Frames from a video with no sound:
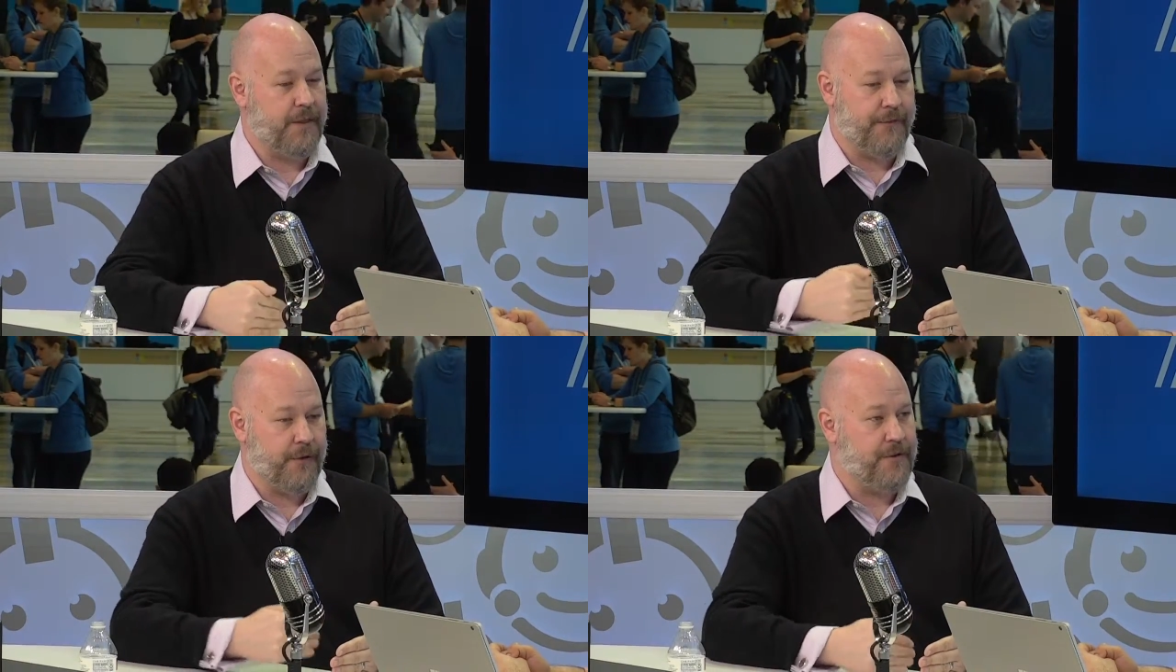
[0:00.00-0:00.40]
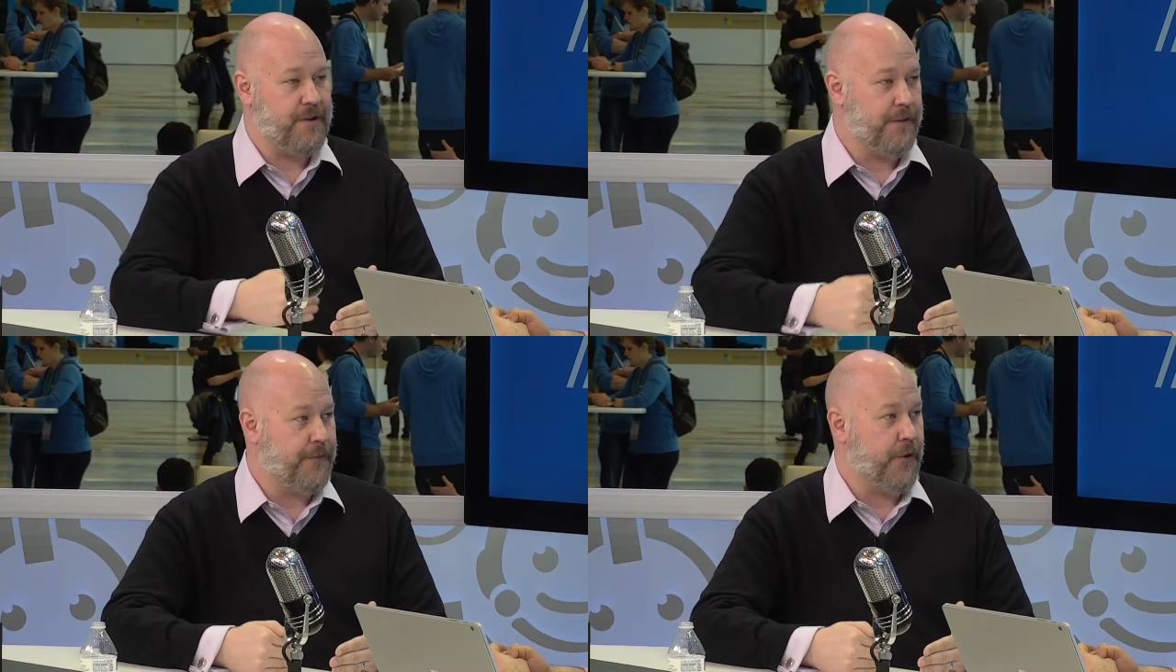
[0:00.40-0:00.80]
the first
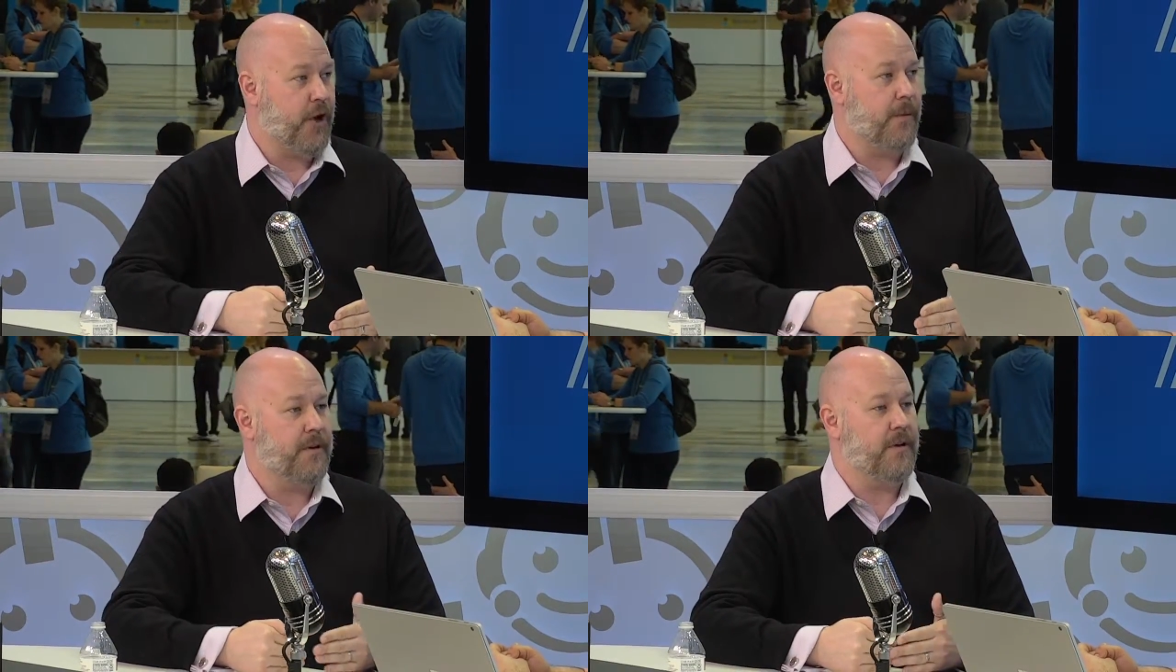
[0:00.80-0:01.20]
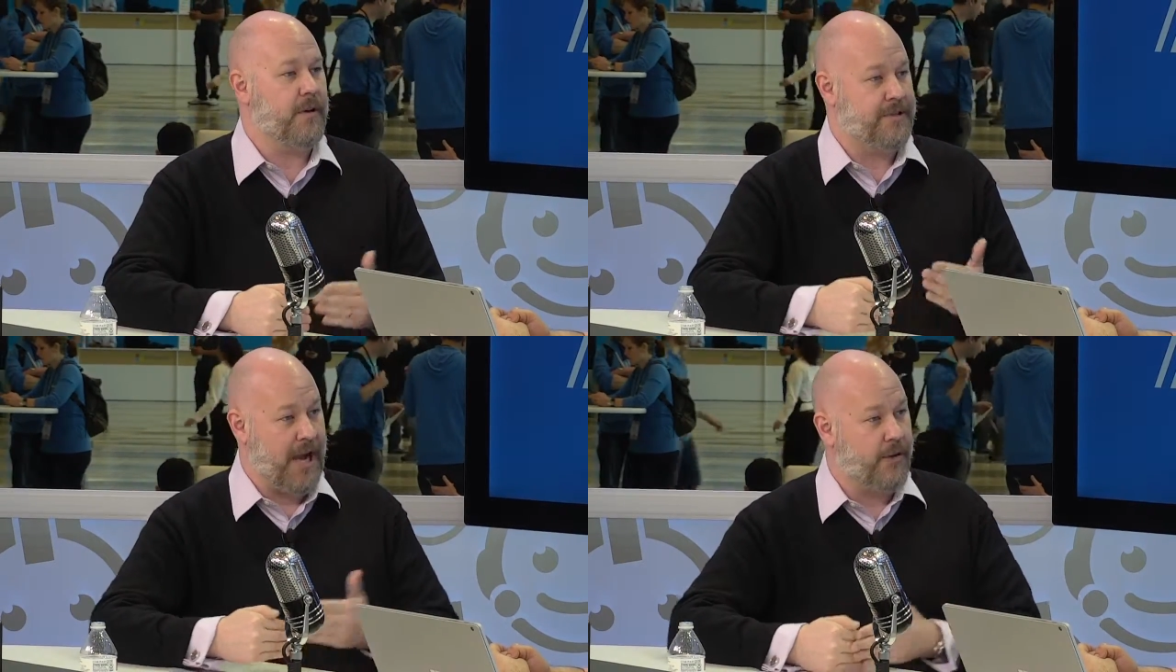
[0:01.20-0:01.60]
confirmed
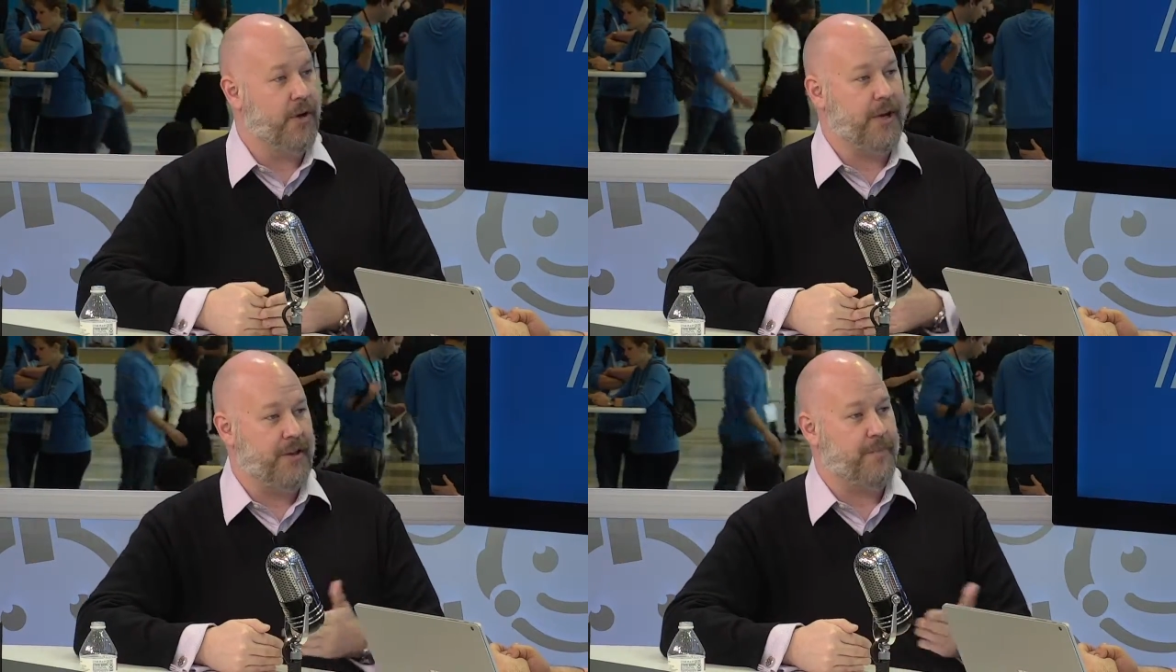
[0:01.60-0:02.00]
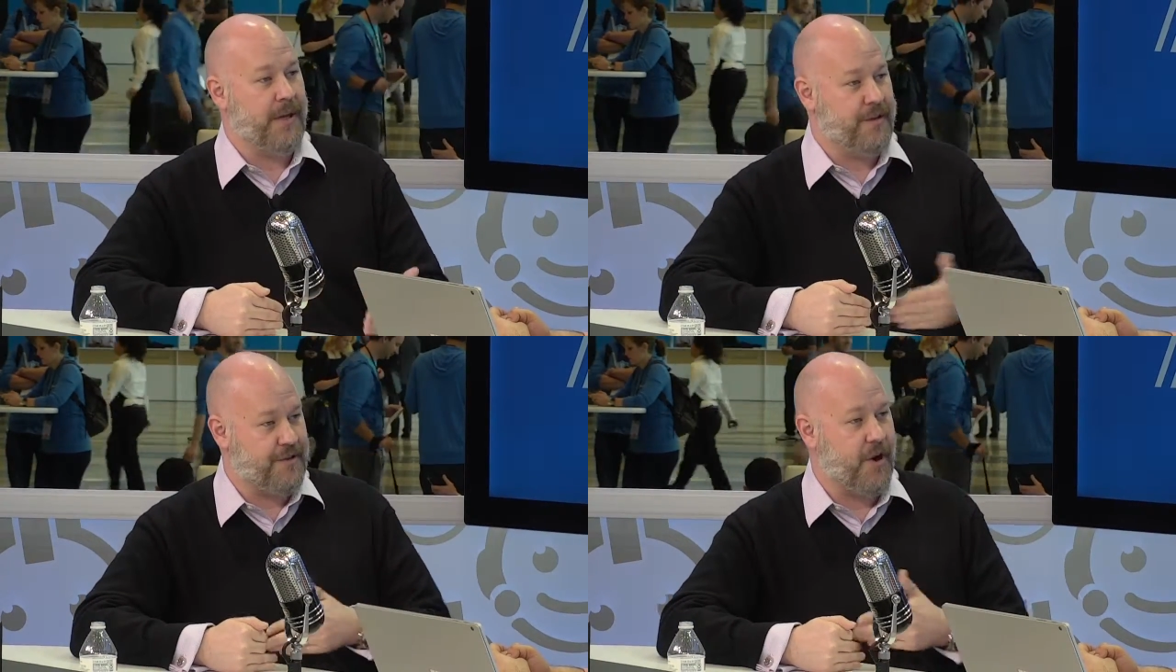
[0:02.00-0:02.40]
download has
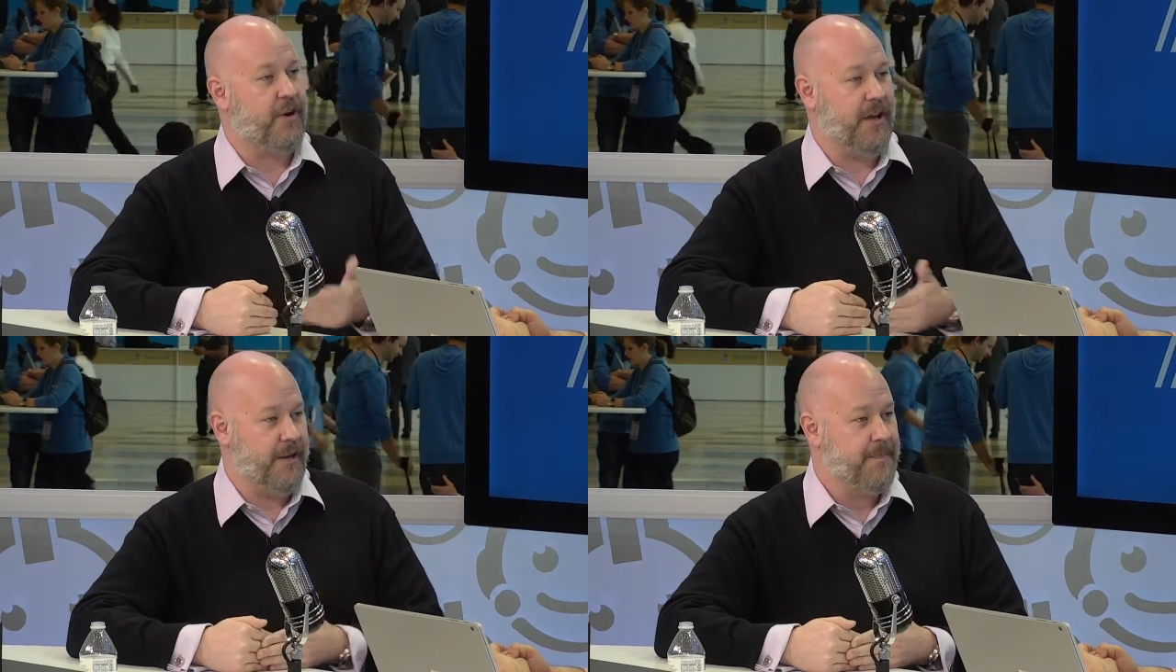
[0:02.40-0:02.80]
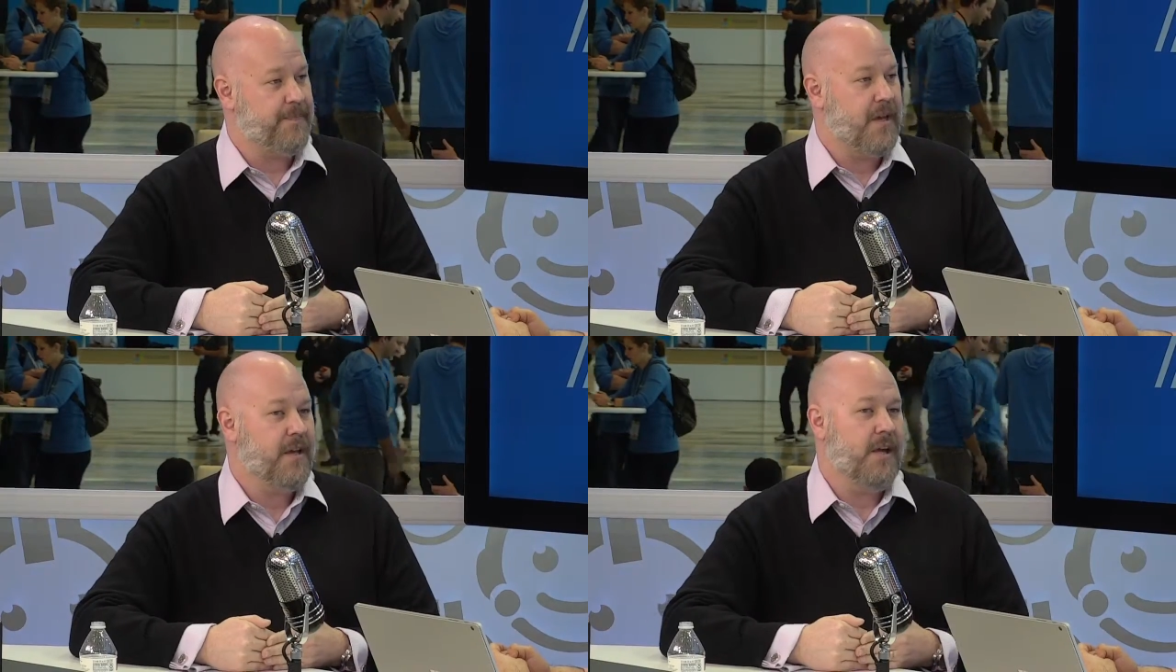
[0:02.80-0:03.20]
been started.
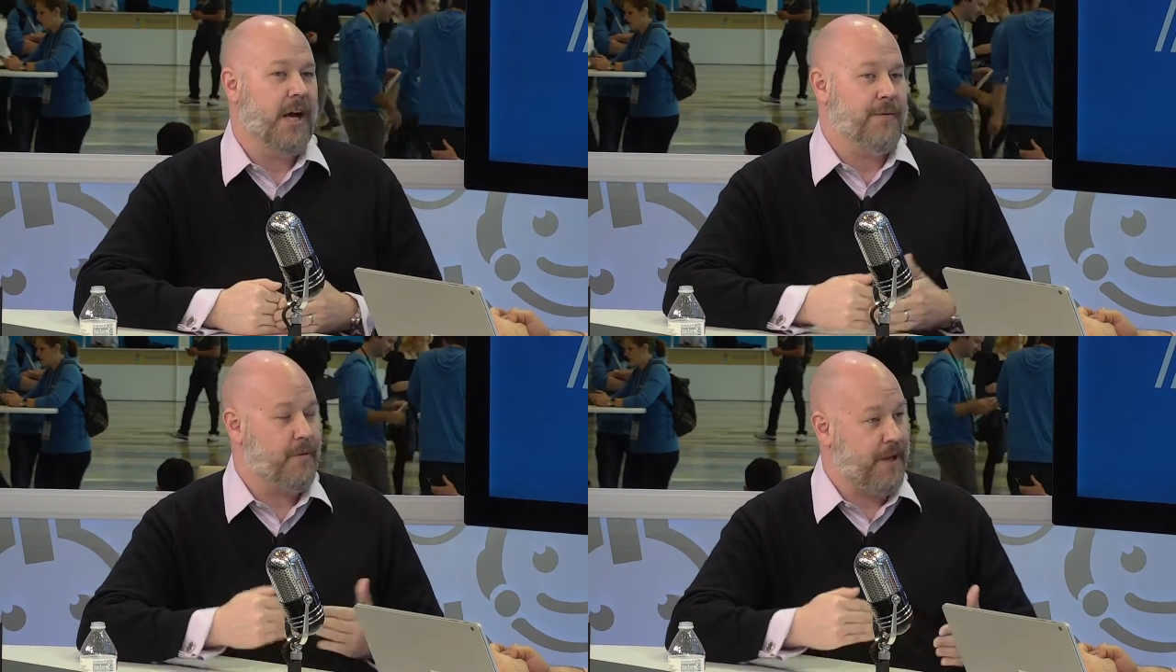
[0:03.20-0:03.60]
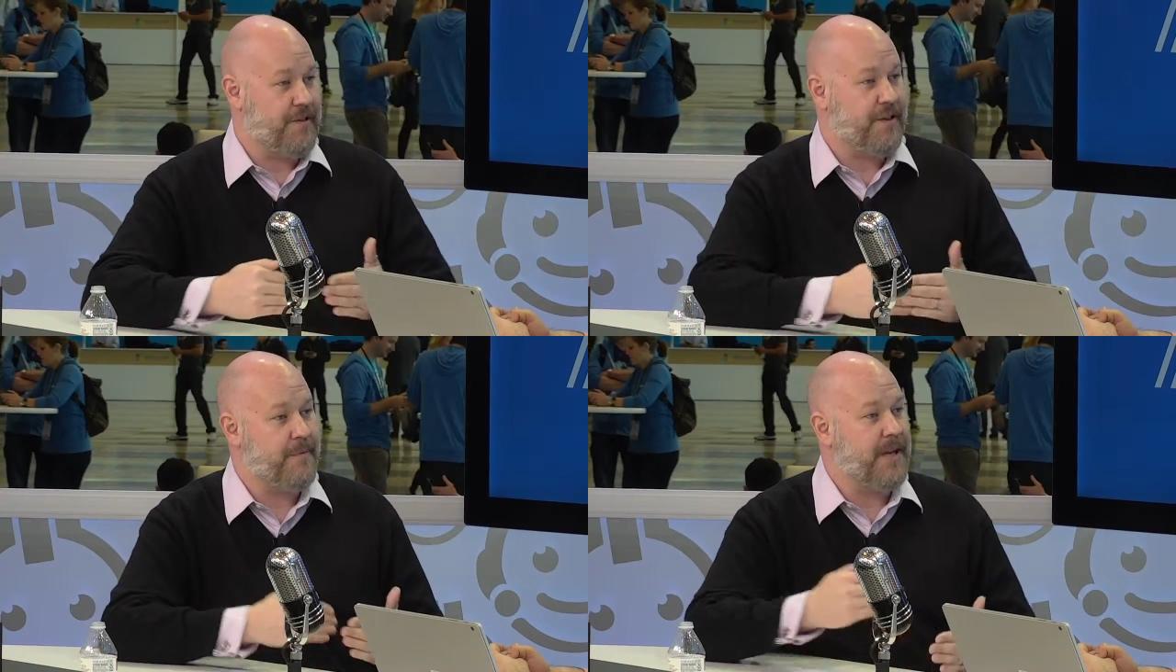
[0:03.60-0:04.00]
So about
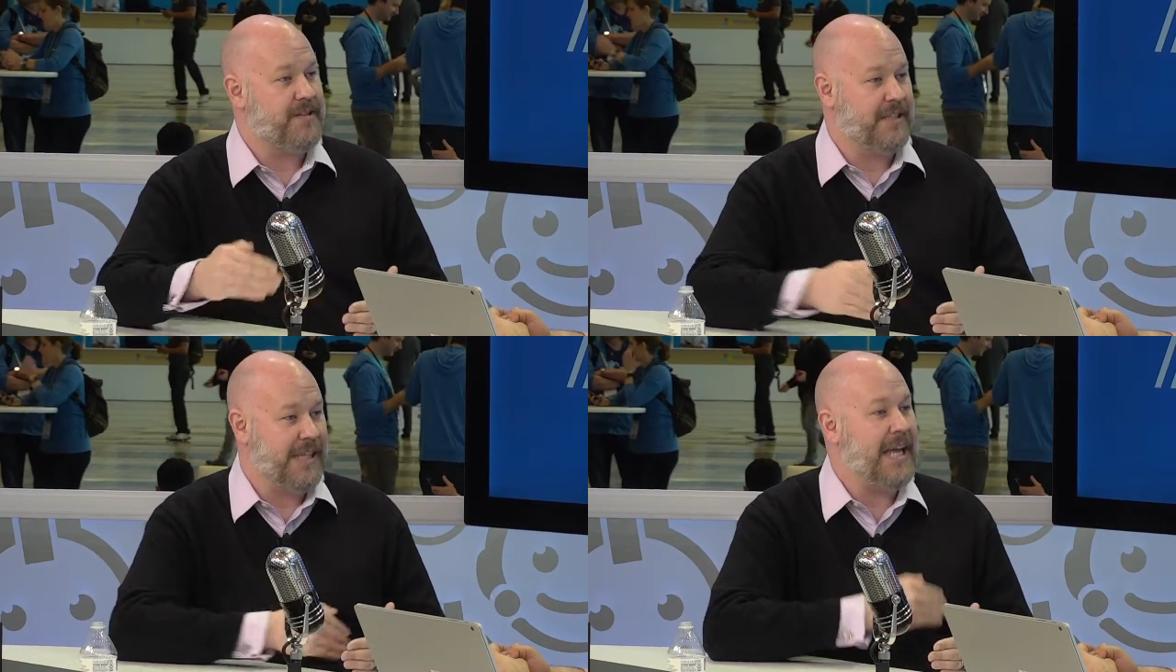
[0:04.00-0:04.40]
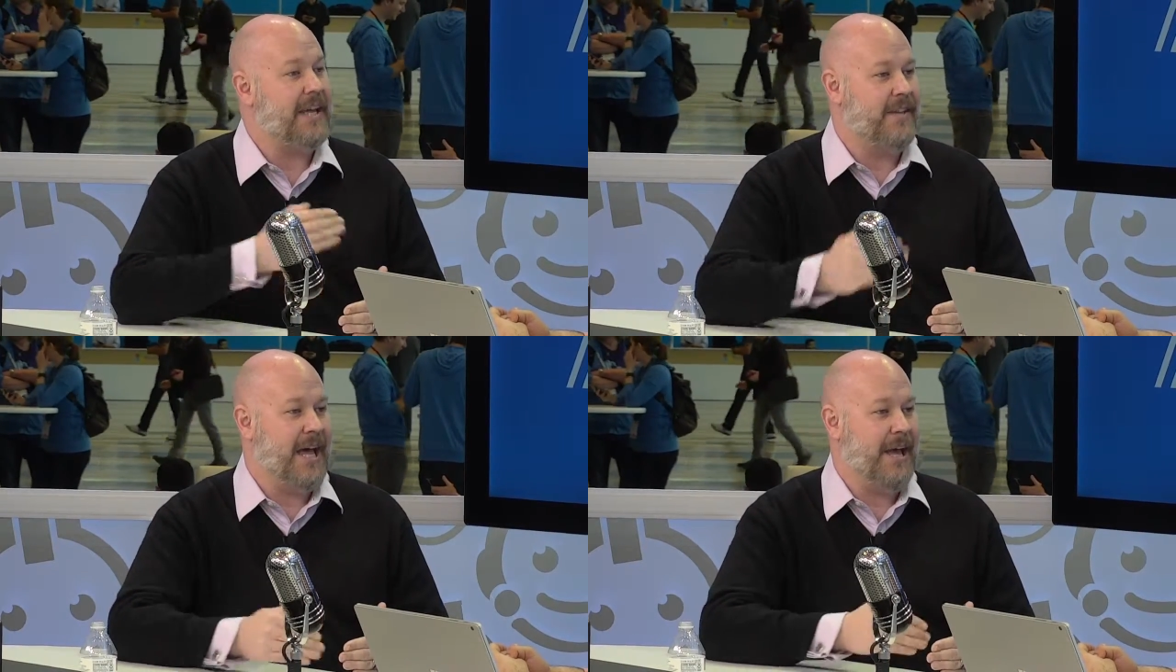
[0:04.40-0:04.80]
6-minute delay
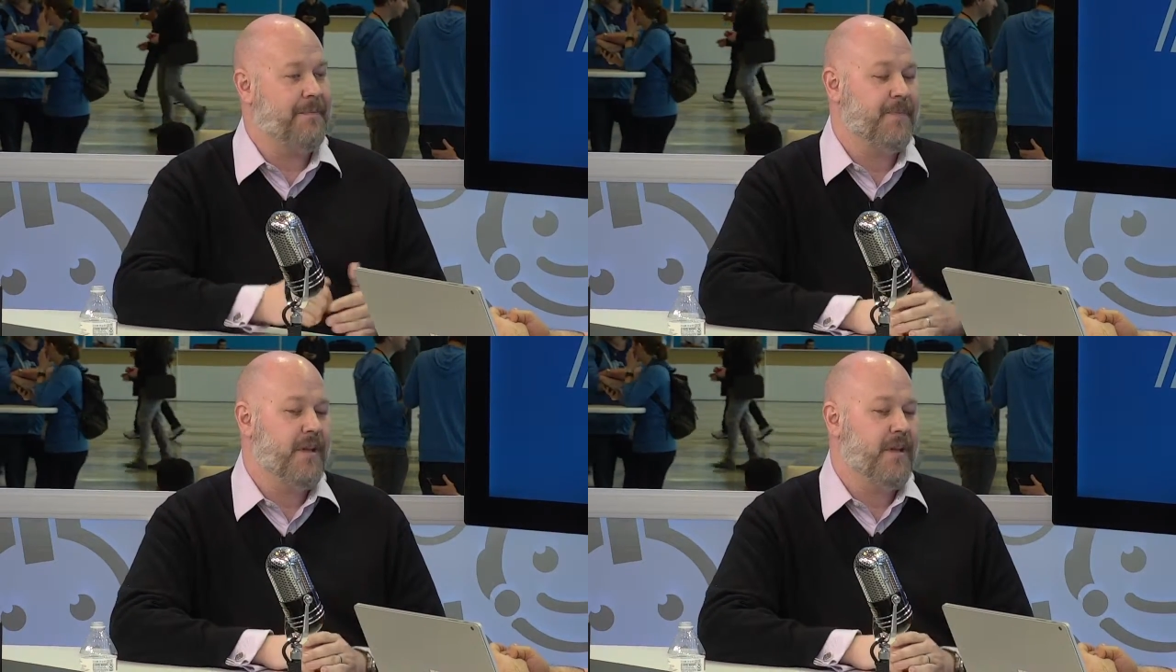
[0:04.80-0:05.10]
in that.